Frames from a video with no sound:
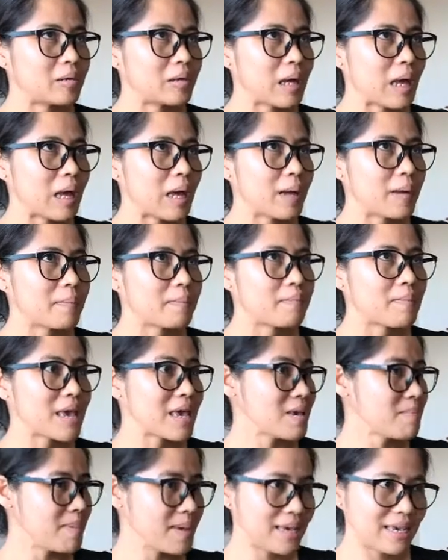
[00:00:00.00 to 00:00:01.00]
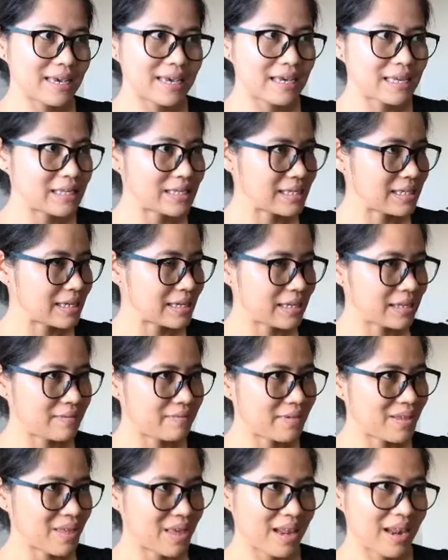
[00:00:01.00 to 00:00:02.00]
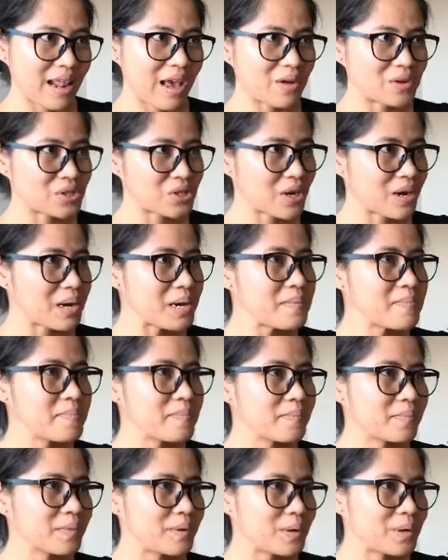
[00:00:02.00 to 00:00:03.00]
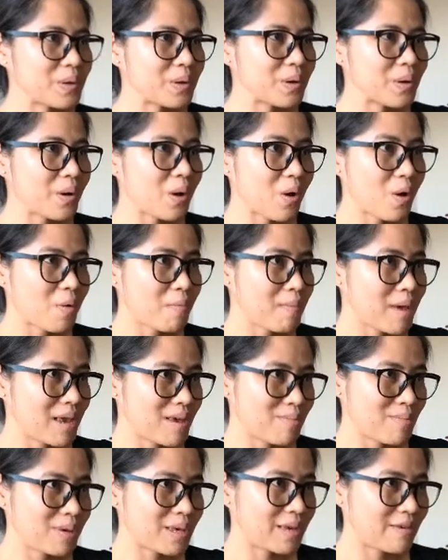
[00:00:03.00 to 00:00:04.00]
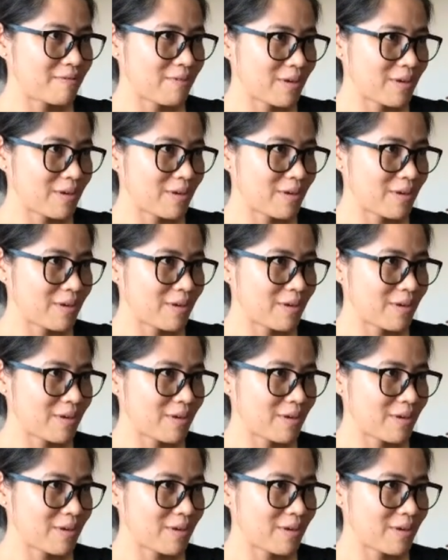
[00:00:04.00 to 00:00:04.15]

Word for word: Uh, maybe it's in within our time, or maybe